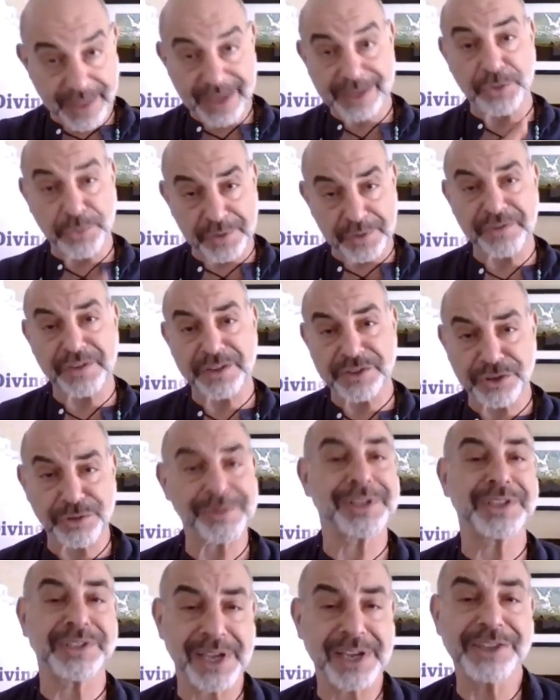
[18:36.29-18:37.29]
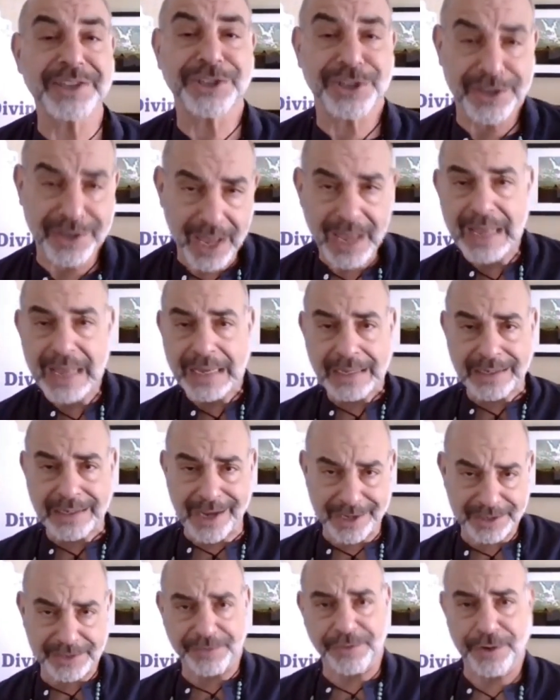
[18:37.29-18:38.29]
That's what visualization
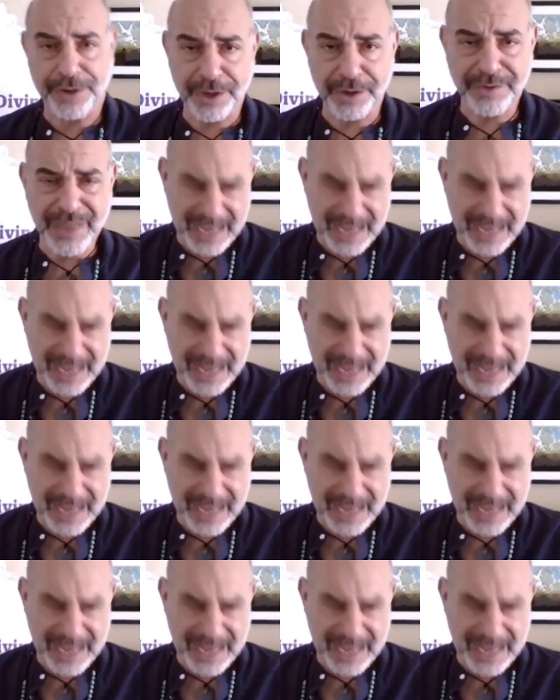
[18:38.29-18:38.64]
does for you.